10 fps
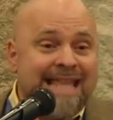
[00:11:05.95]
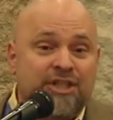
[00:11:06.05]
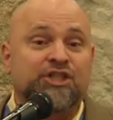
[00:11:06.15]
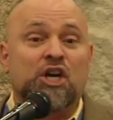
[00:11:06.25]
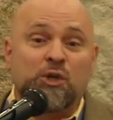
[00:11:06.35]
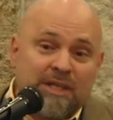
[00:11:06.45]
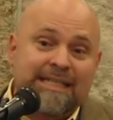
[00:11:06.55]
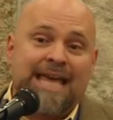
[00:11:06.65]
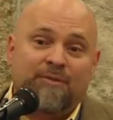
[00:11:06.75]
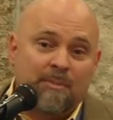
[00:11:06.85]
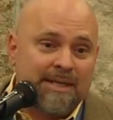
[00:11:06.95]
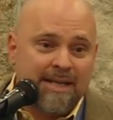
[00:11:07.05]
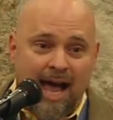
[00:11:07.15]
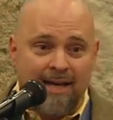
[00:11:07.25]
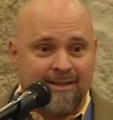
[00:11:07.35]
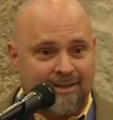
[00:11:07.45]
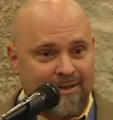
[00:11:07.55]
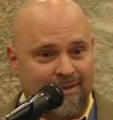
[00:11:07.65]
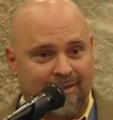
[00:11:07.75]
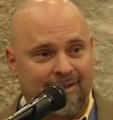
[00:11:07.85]
that shows that it's ever been
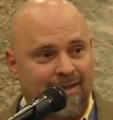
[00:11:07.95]
done.